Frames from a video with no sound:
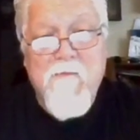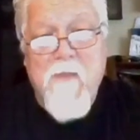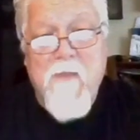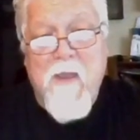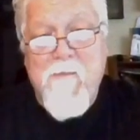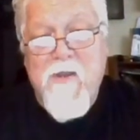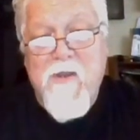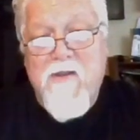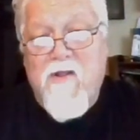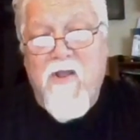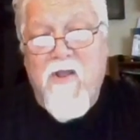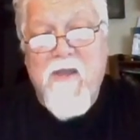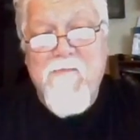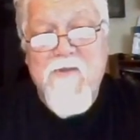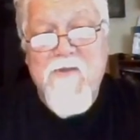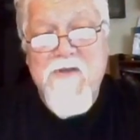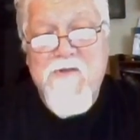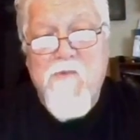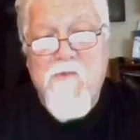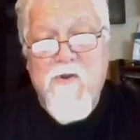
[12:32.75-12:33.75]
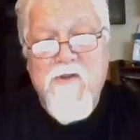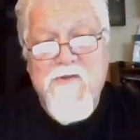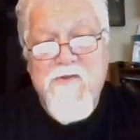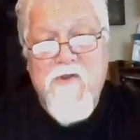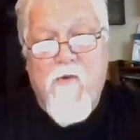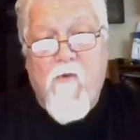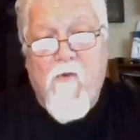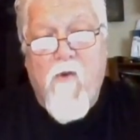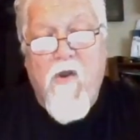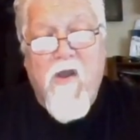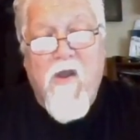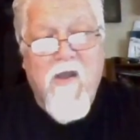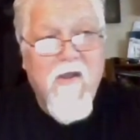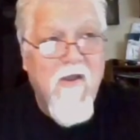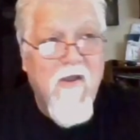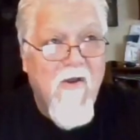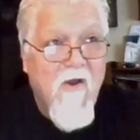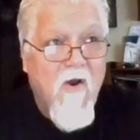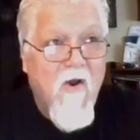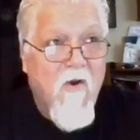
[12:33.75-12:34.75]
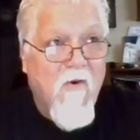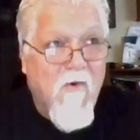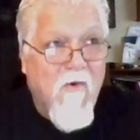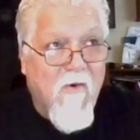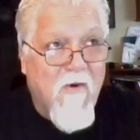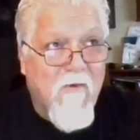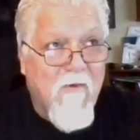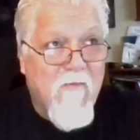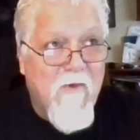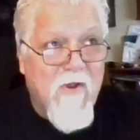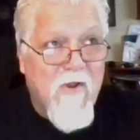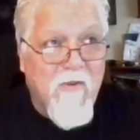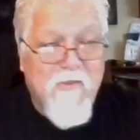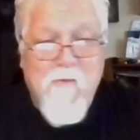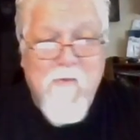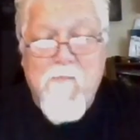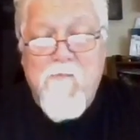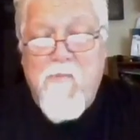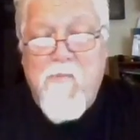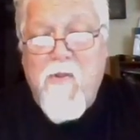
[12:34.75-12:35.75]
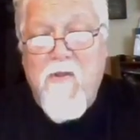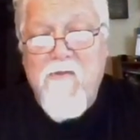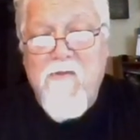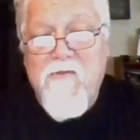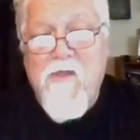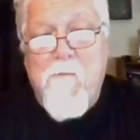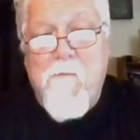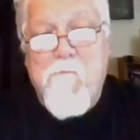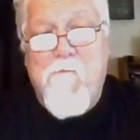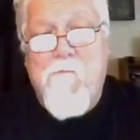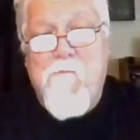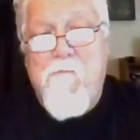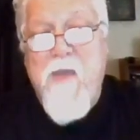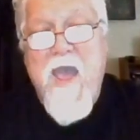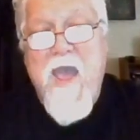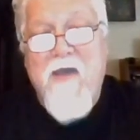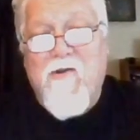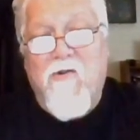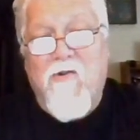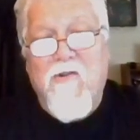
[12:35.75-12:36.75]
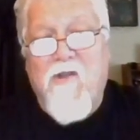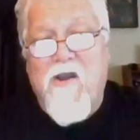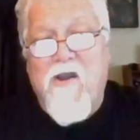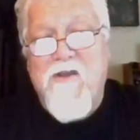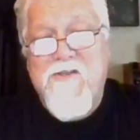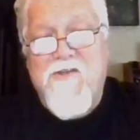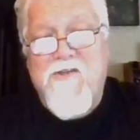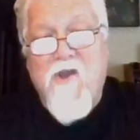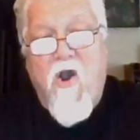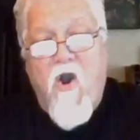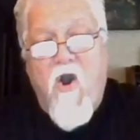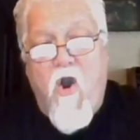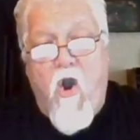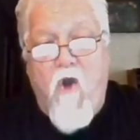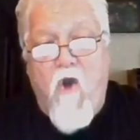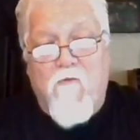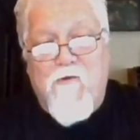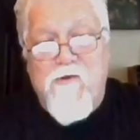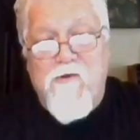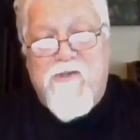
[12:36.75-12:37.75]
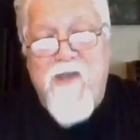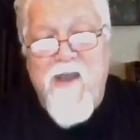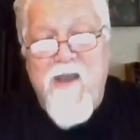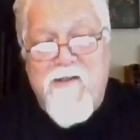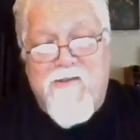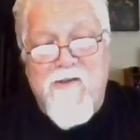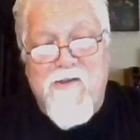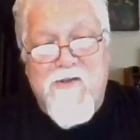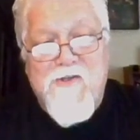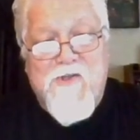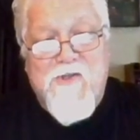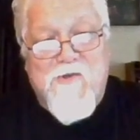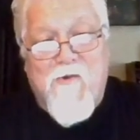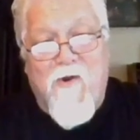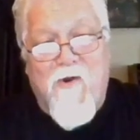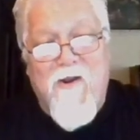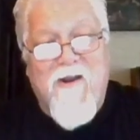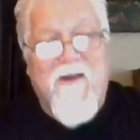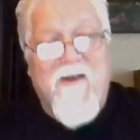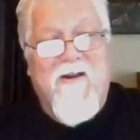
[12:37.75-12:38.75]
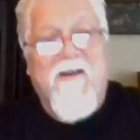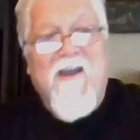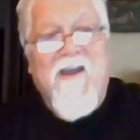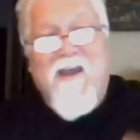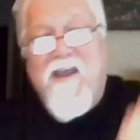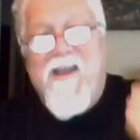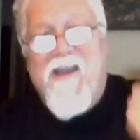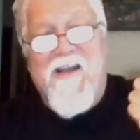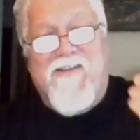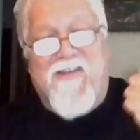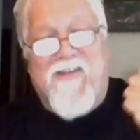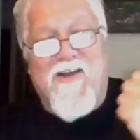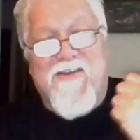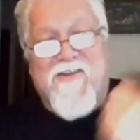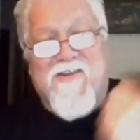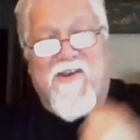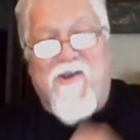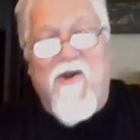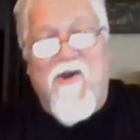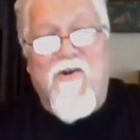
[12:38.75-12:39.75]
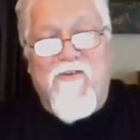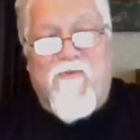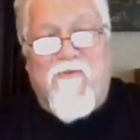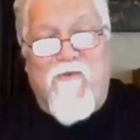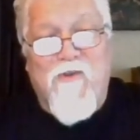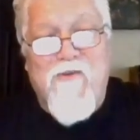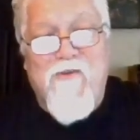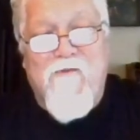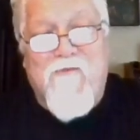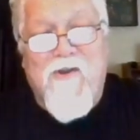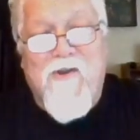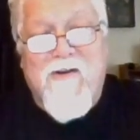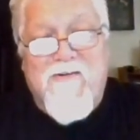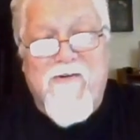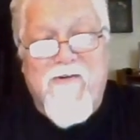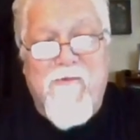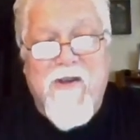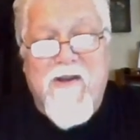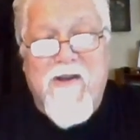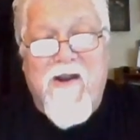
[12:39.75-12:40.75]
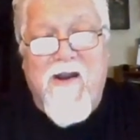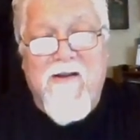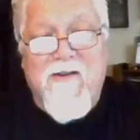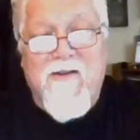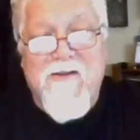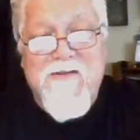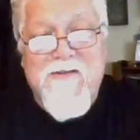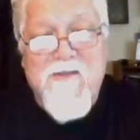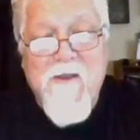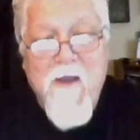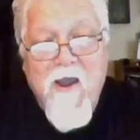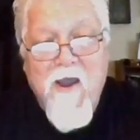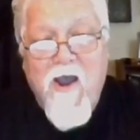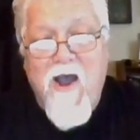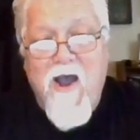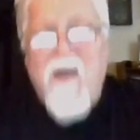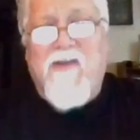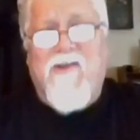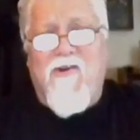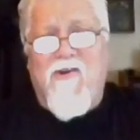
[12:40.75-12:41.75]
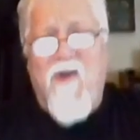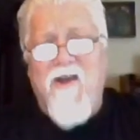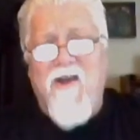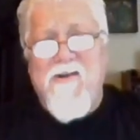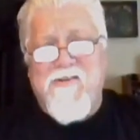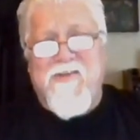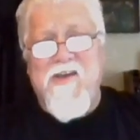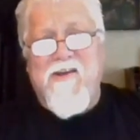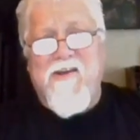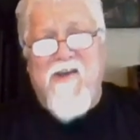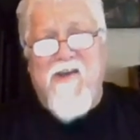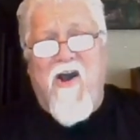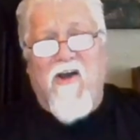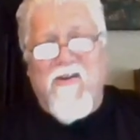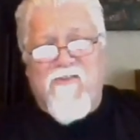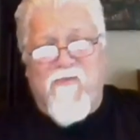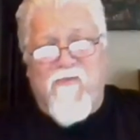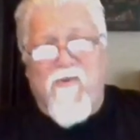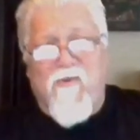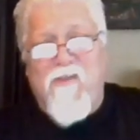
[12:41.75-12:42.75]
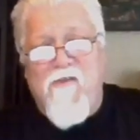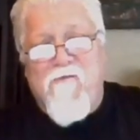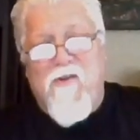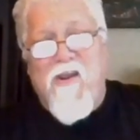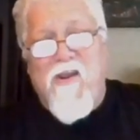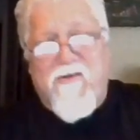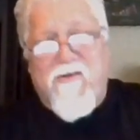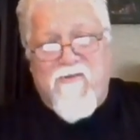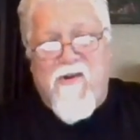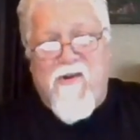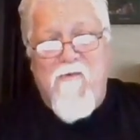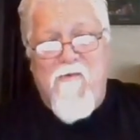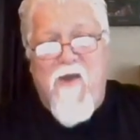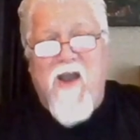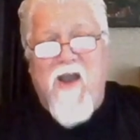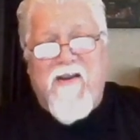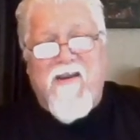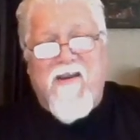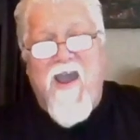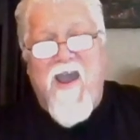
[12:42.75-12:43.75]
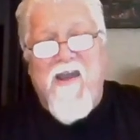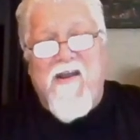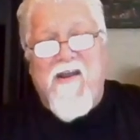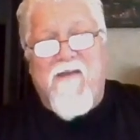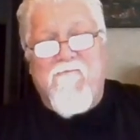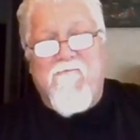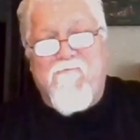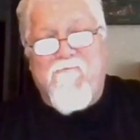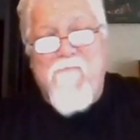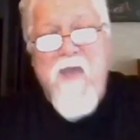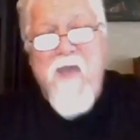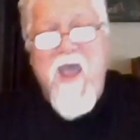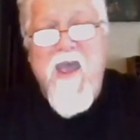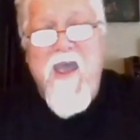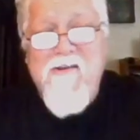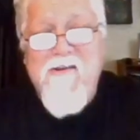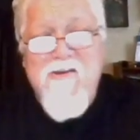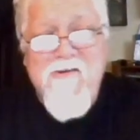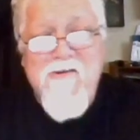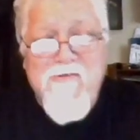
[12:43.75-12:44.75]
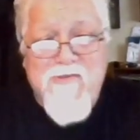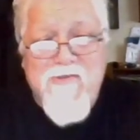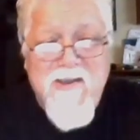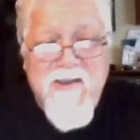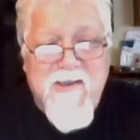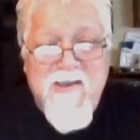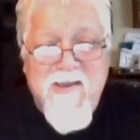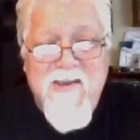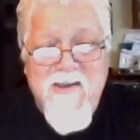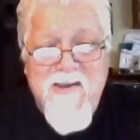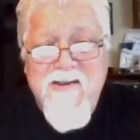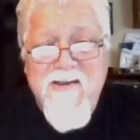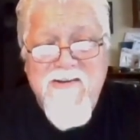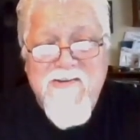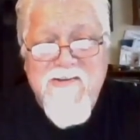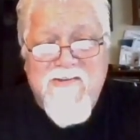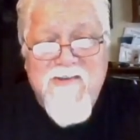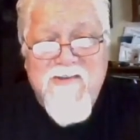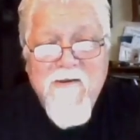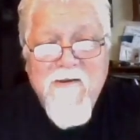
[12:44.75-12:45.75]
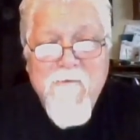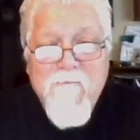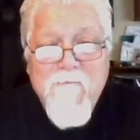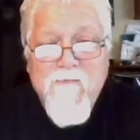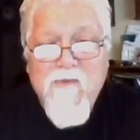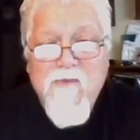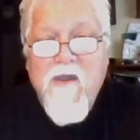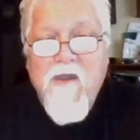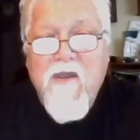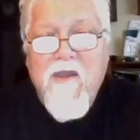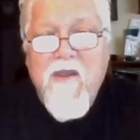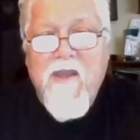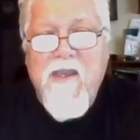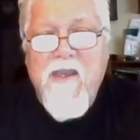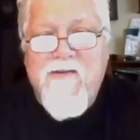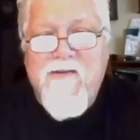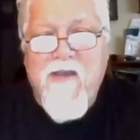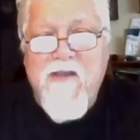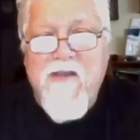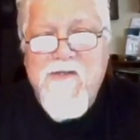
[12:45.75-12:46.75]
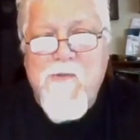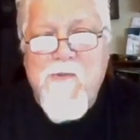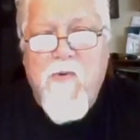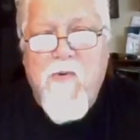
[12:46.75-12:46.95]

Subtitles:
maybe claim this one as a draw, or will the battle lust overtake the destroyer? He just goes for the victory regardless. Of course he goes for the victory. What kind of man do you think he is? He takes a